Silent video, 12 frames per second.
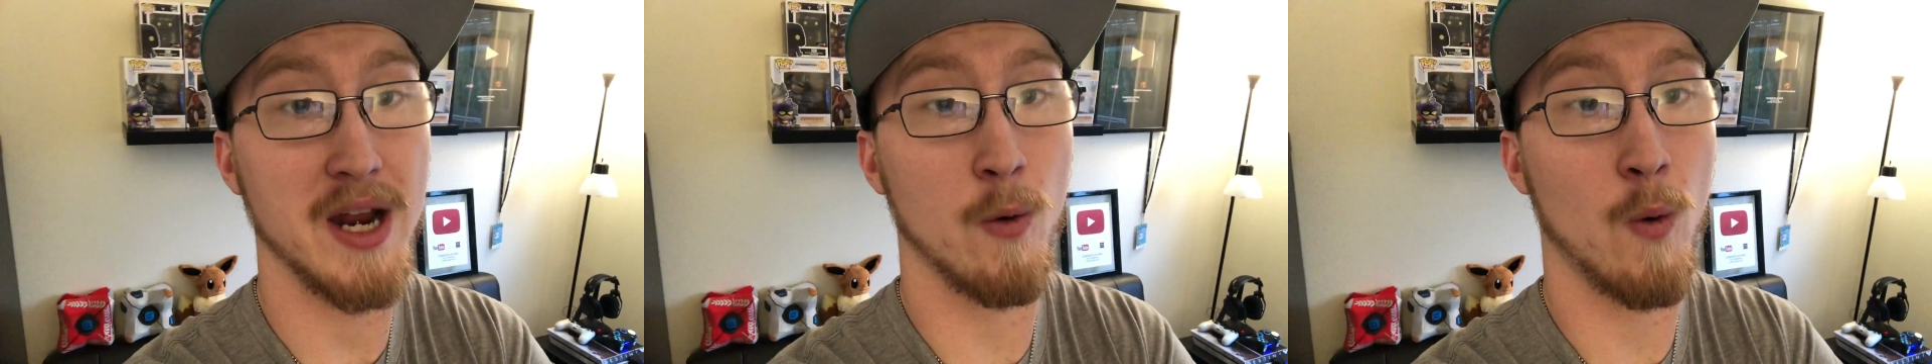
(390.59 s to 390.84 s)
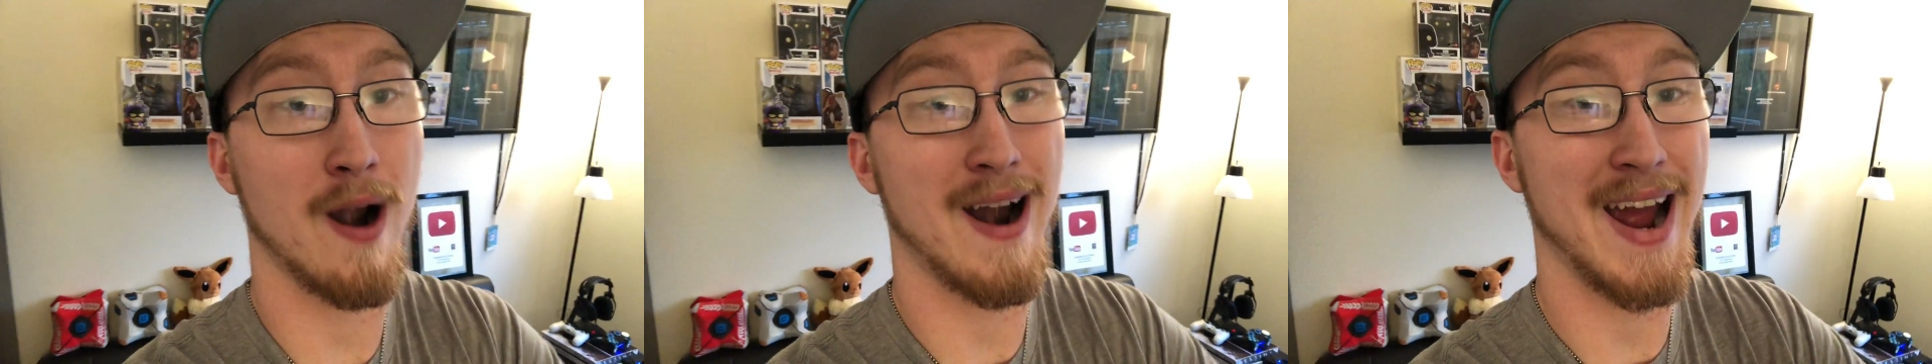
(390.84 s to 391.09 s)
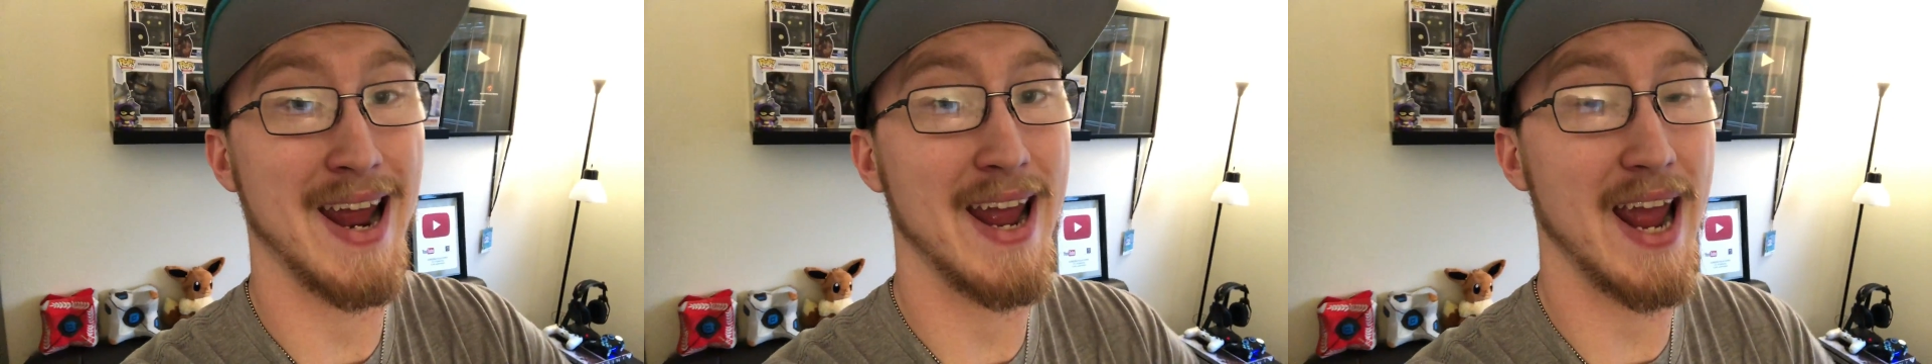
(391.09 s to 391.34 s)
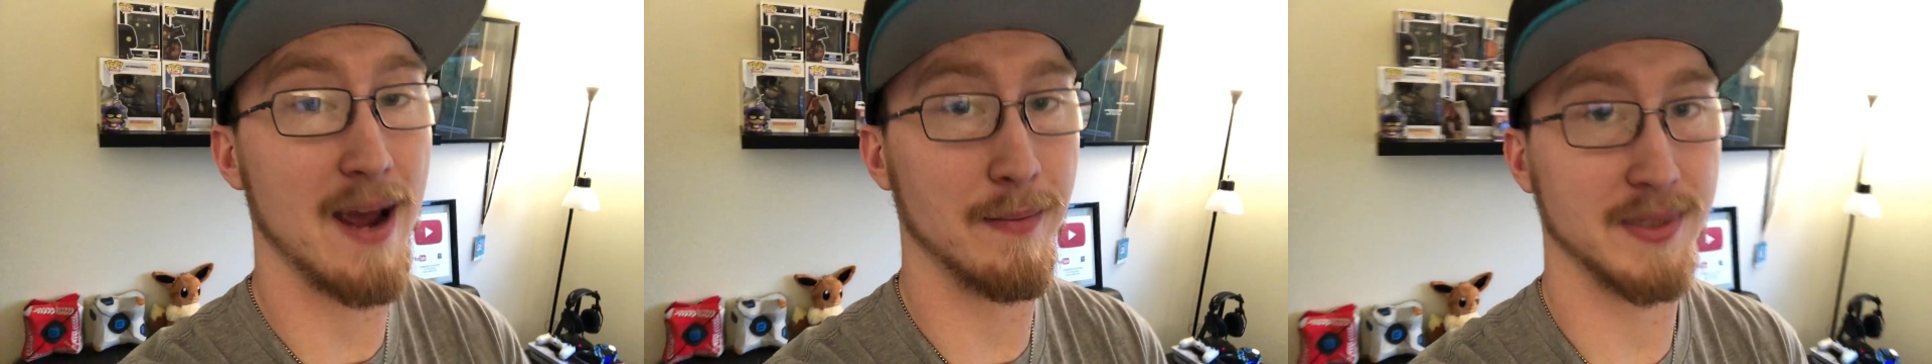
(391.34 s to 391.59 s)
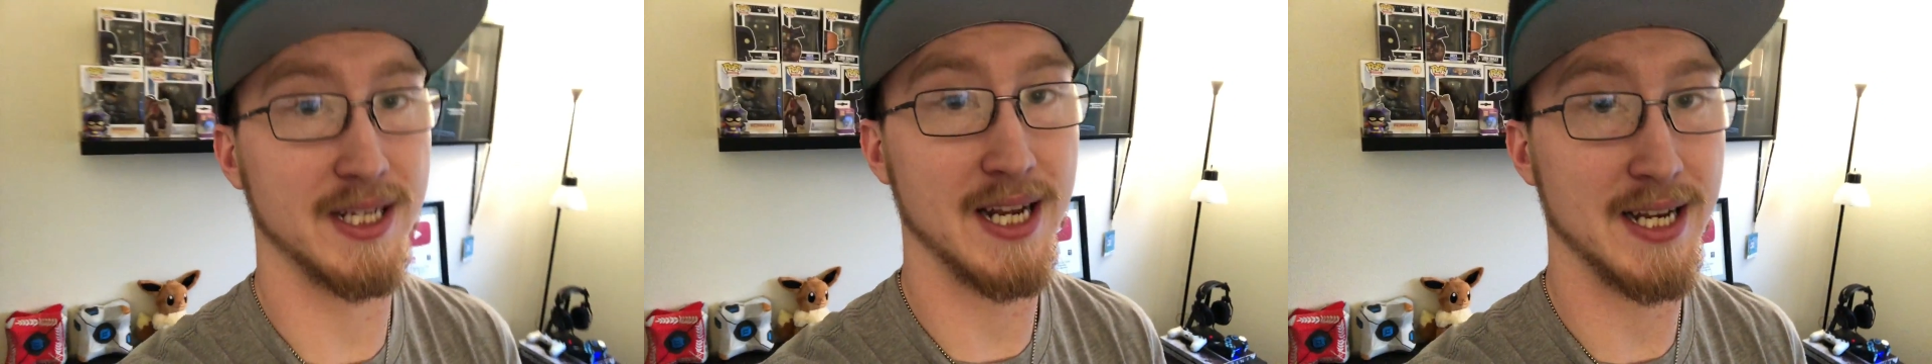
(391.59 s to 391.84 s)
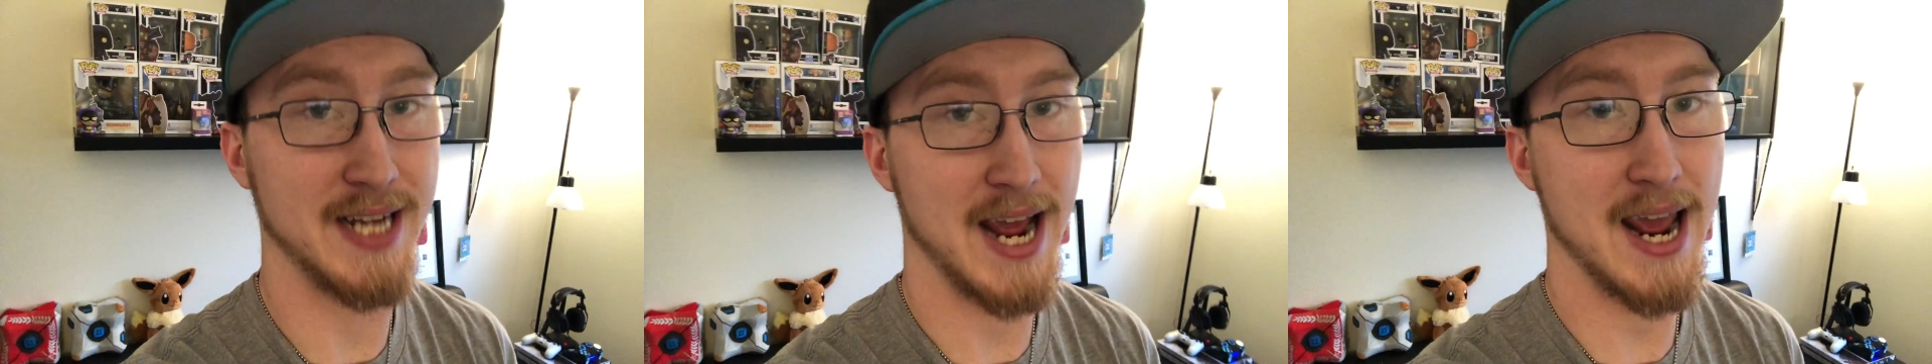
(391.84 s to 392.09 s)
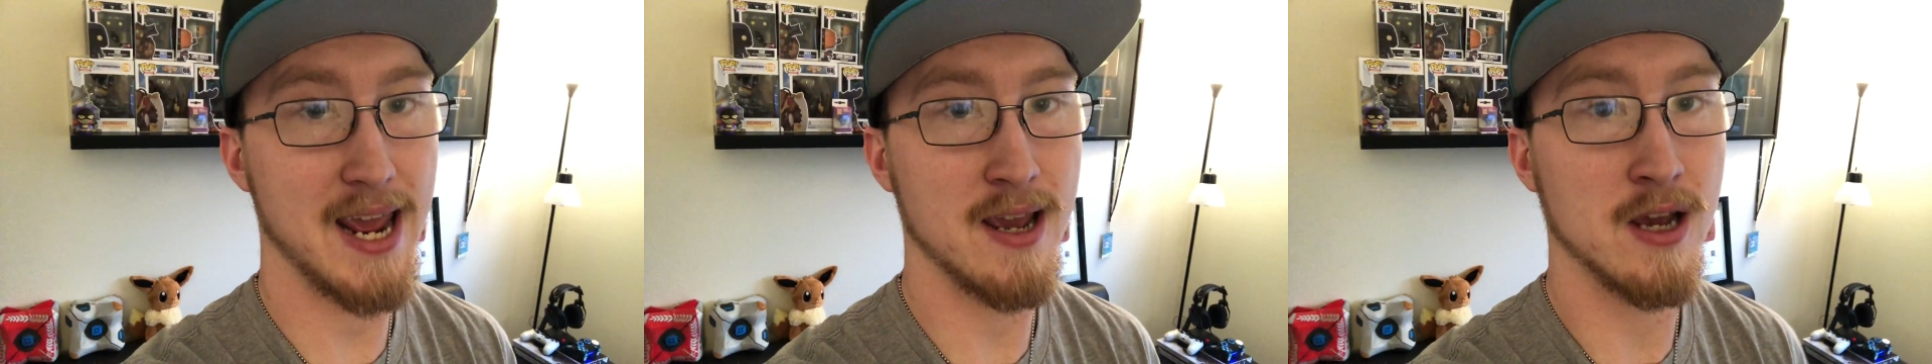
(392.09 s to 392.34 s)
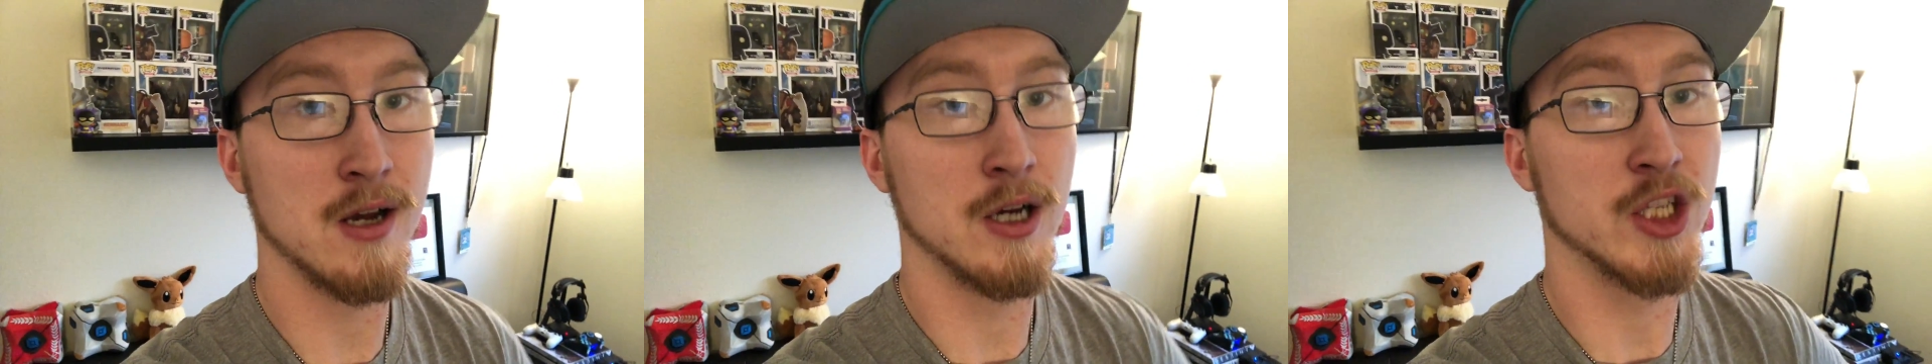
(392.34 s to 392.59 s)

me to where I am today